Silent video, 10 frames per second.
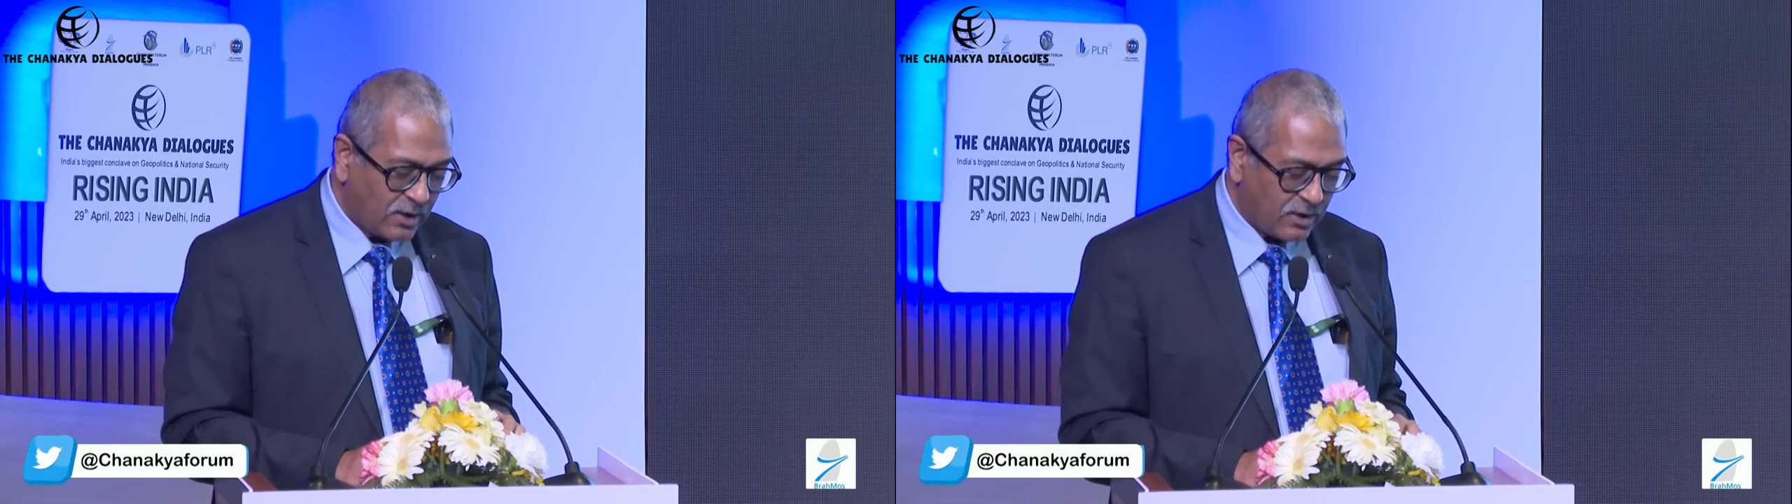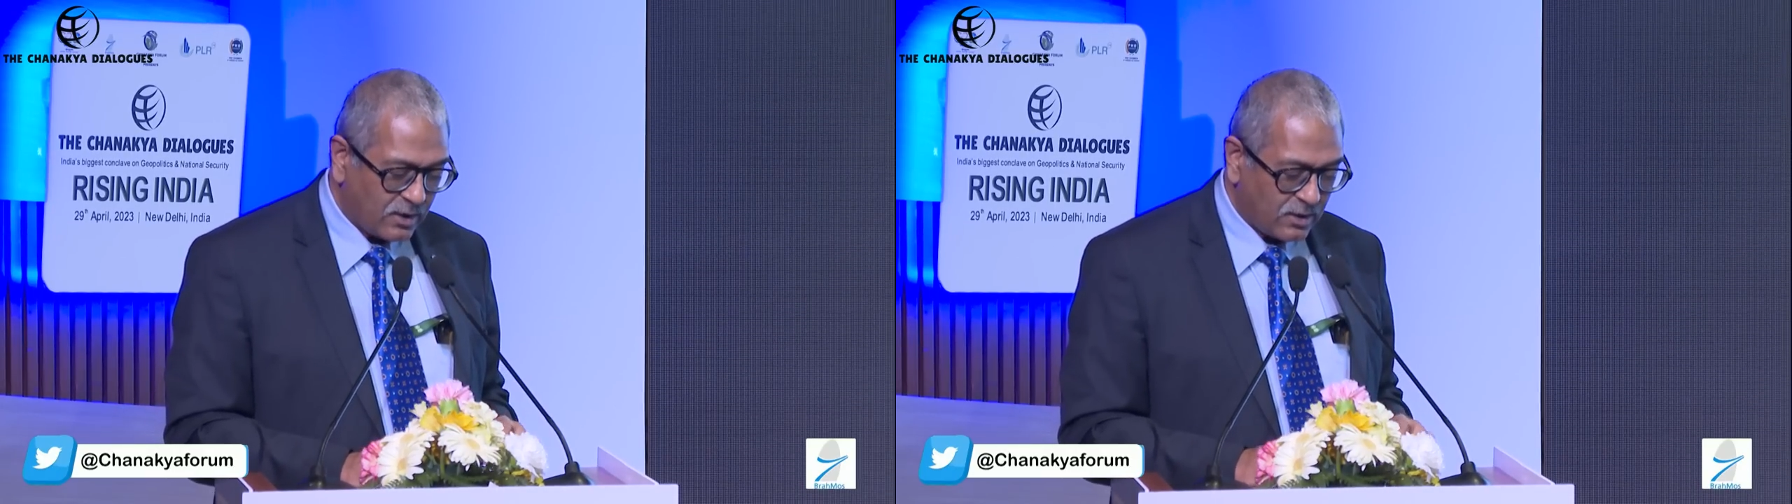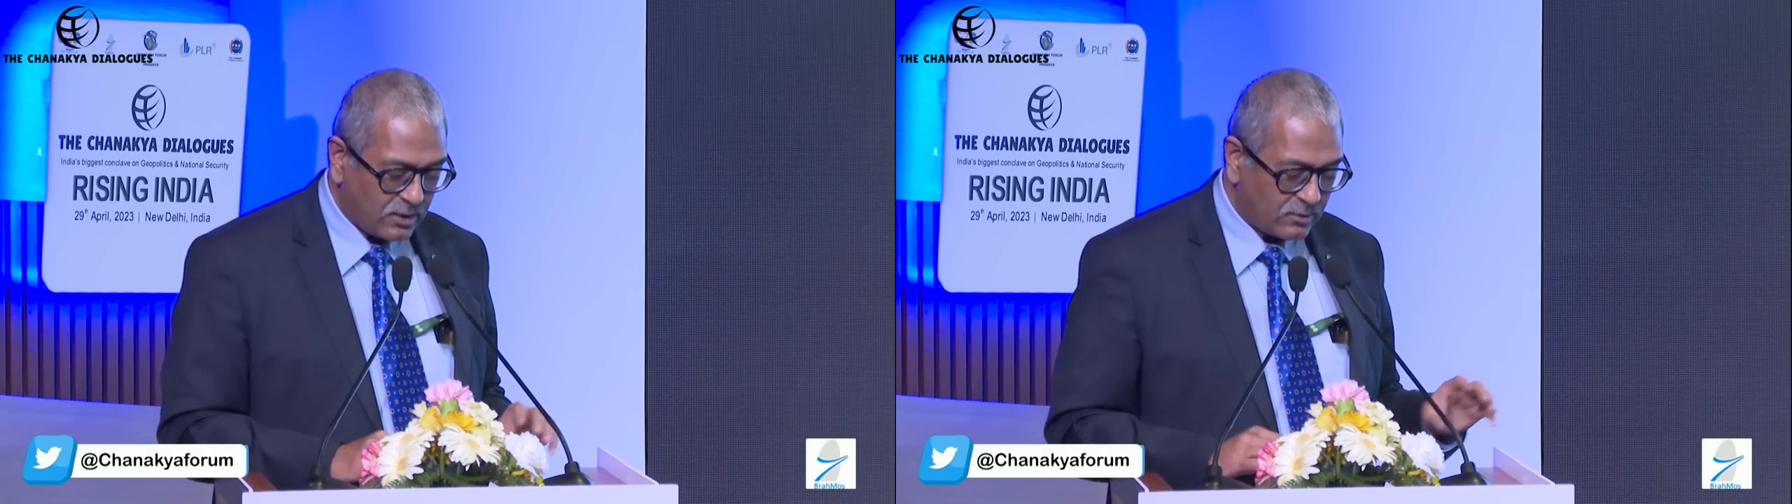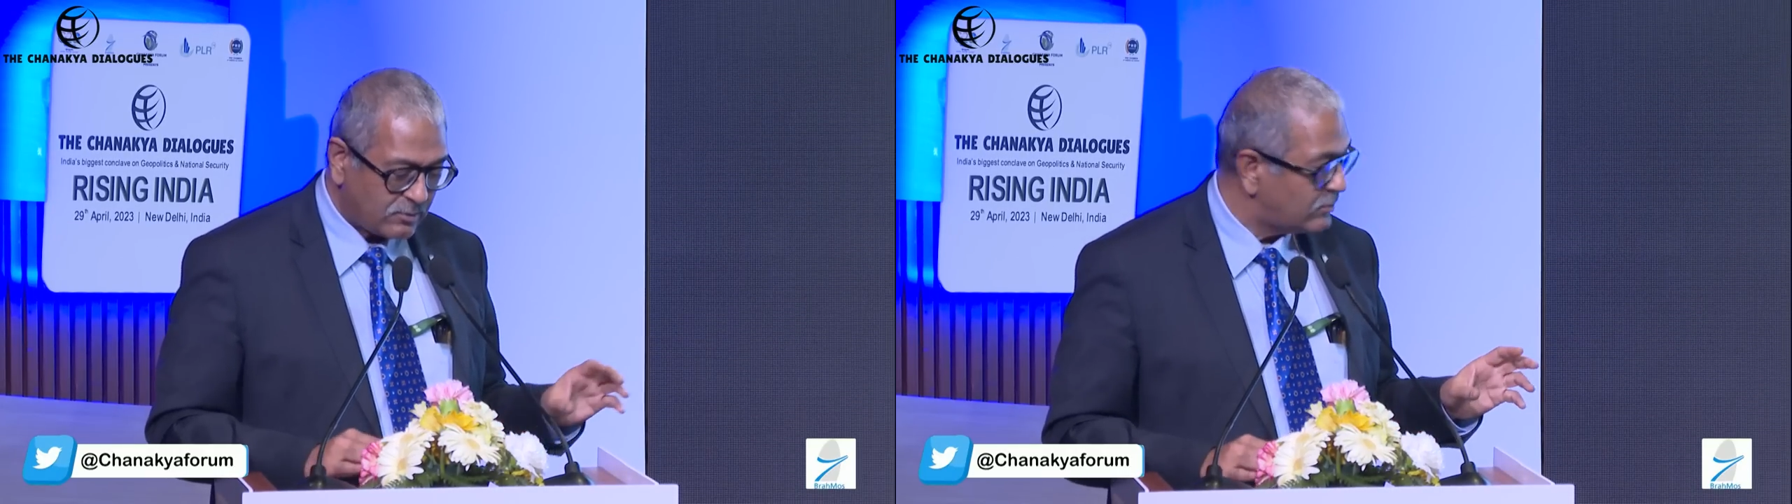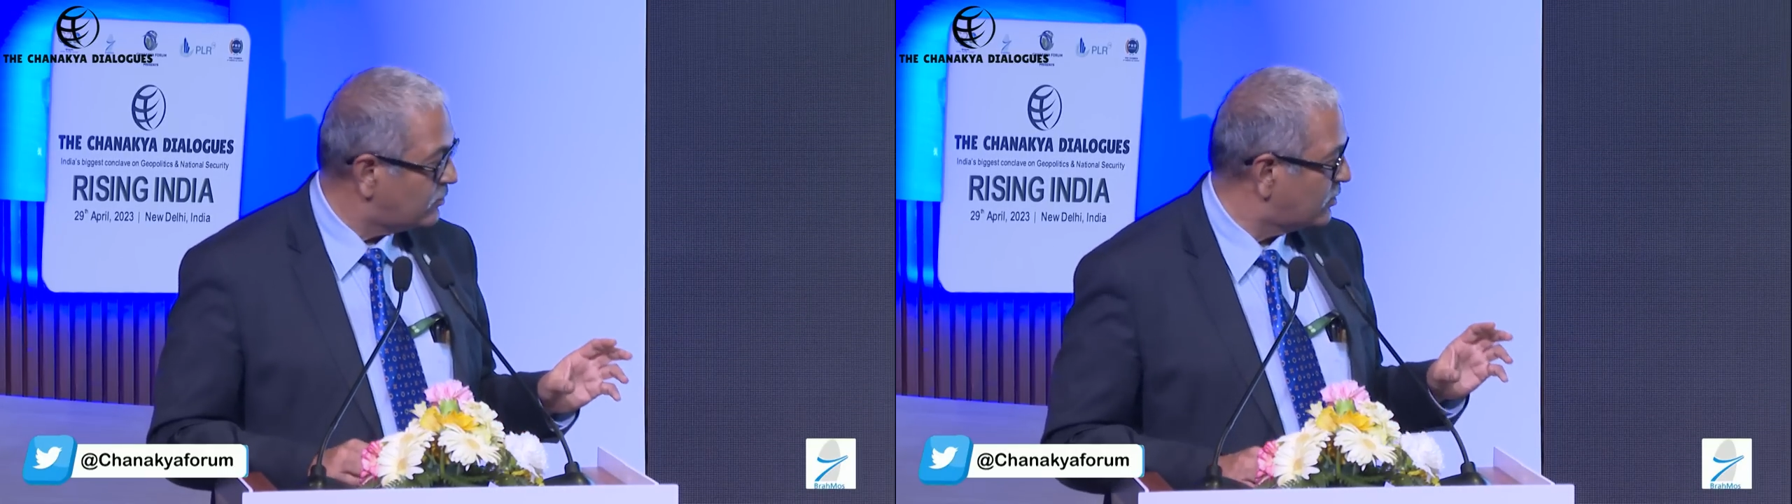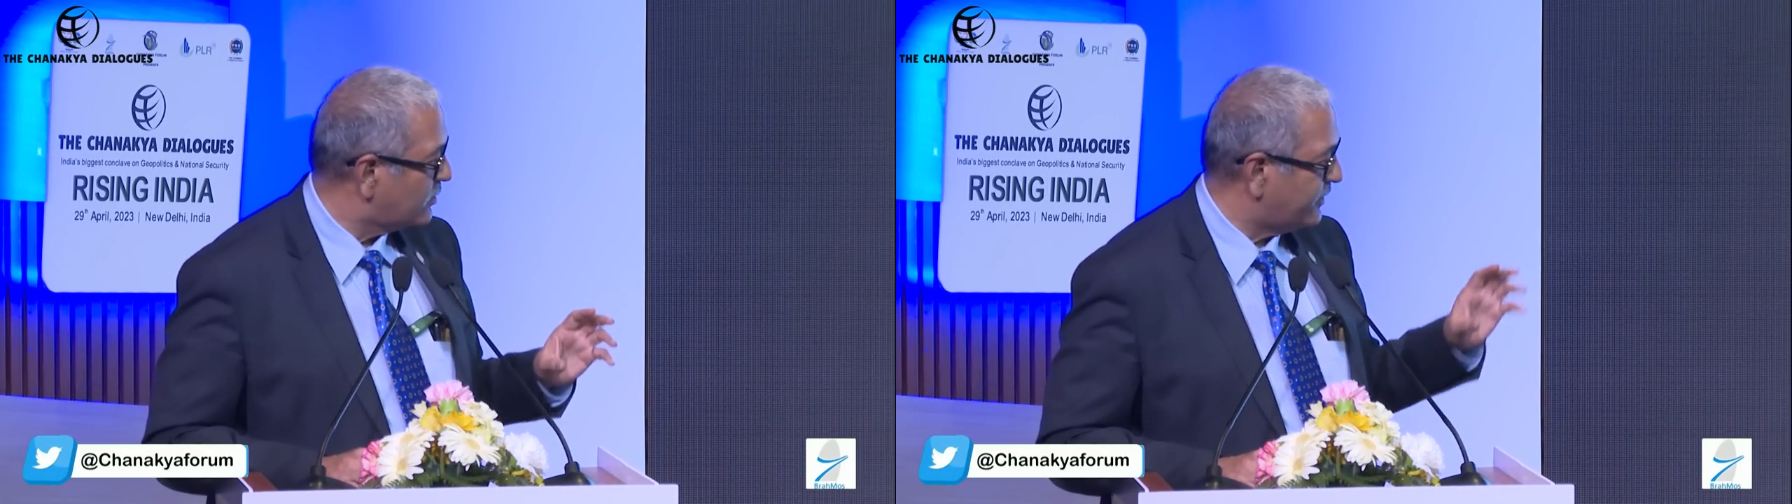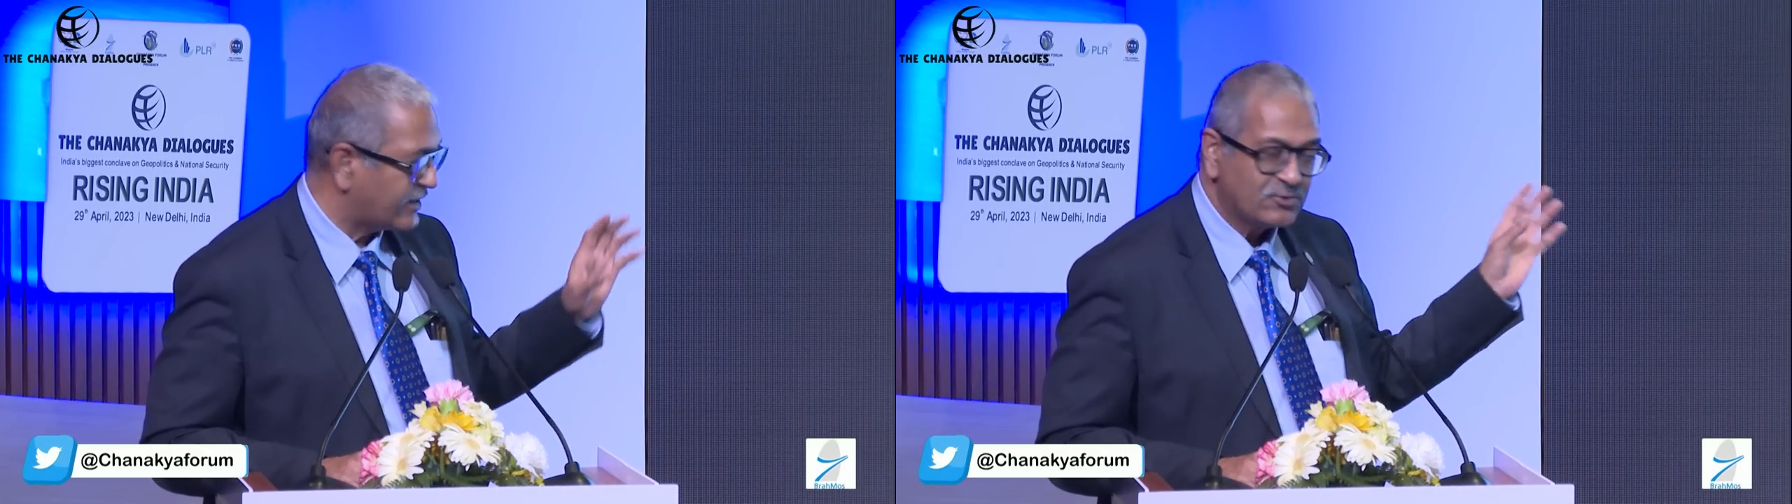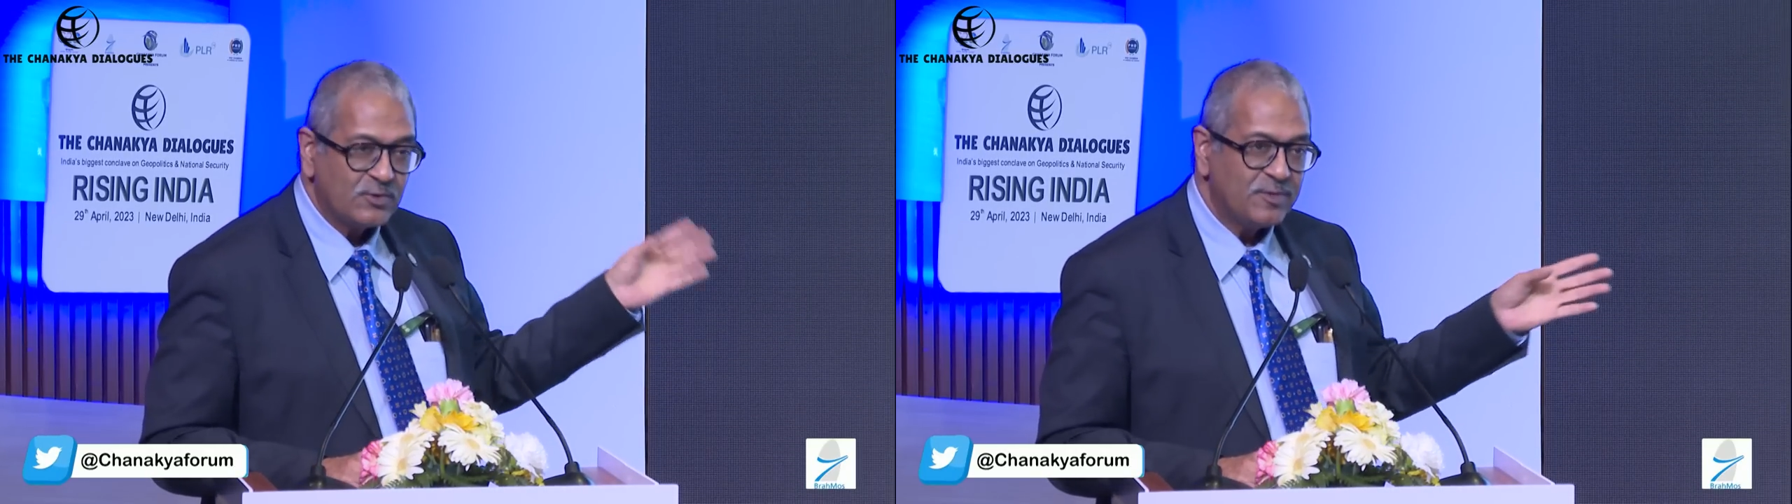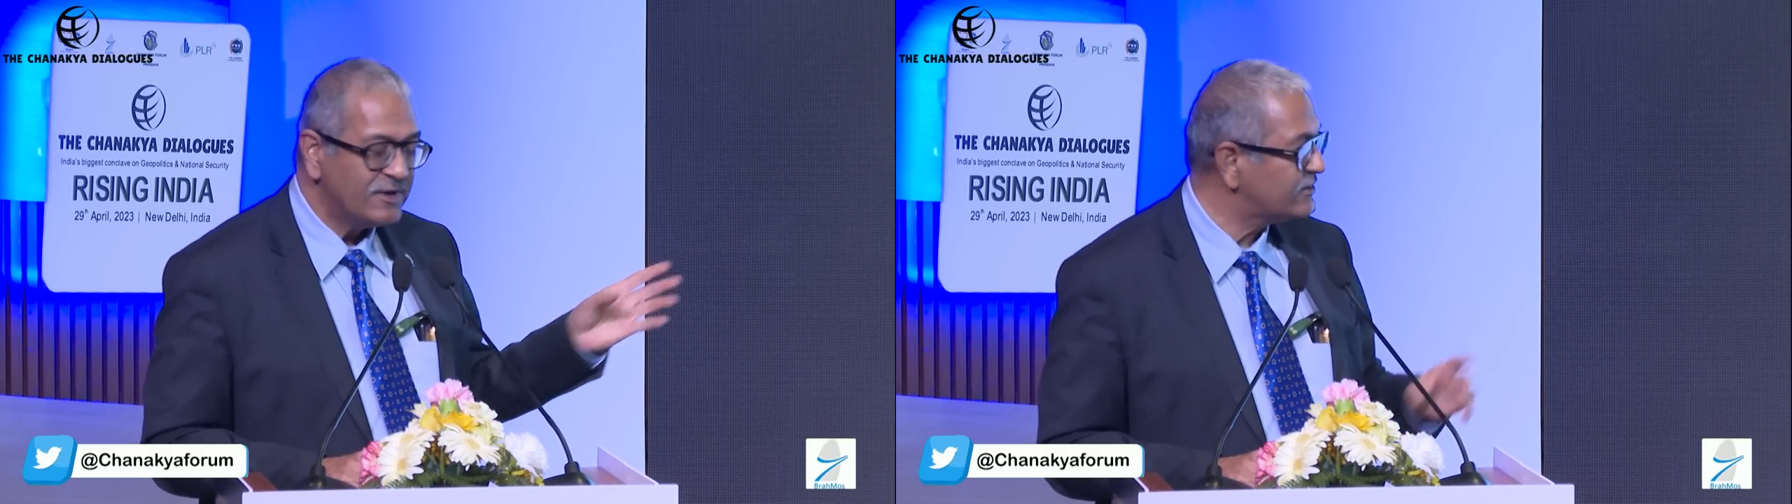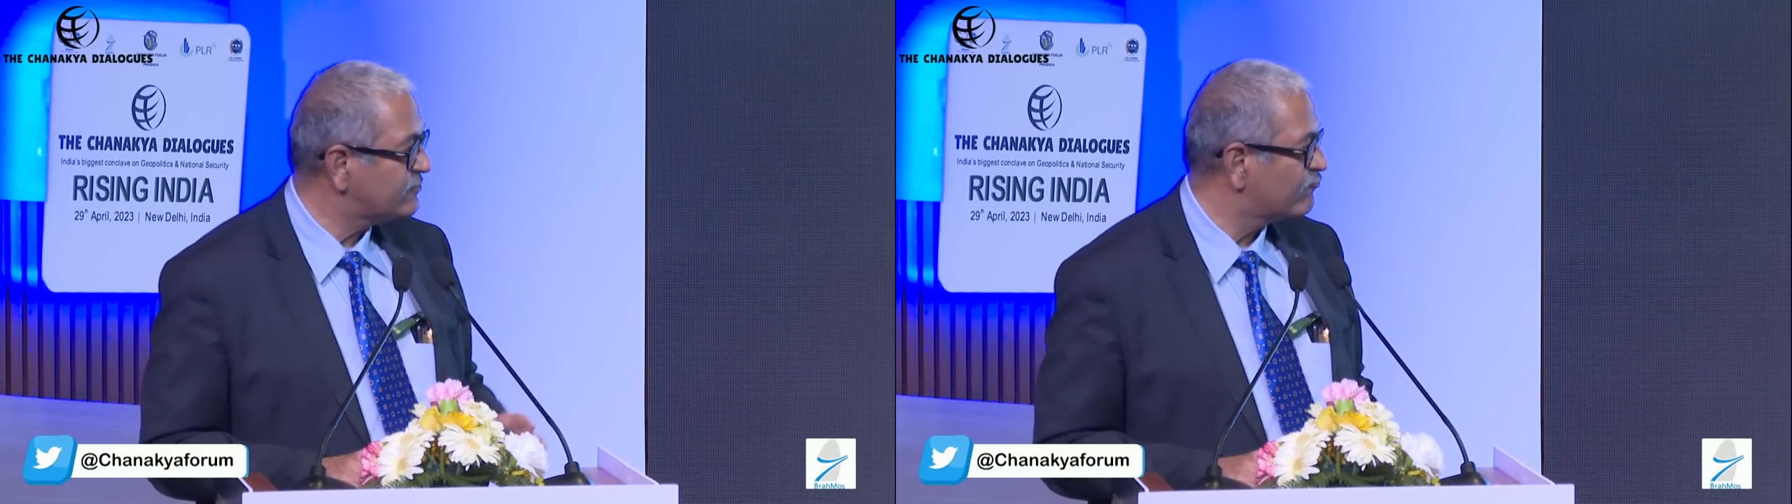Uh, next one,
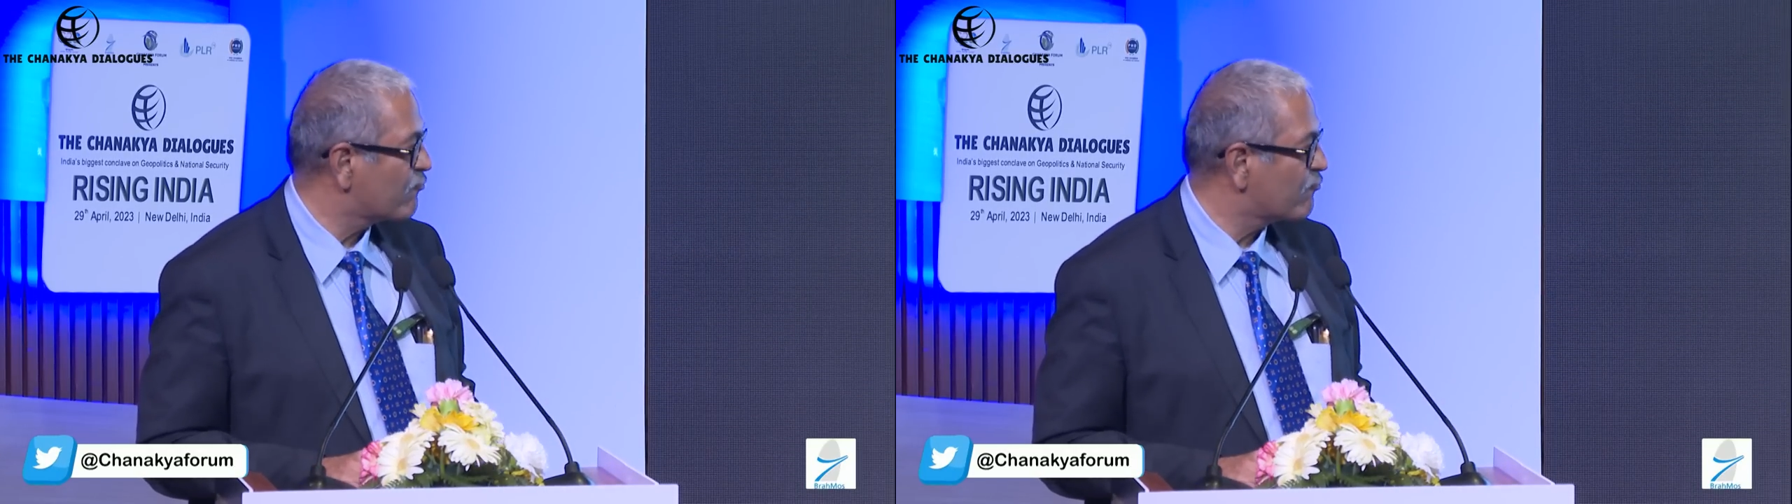please.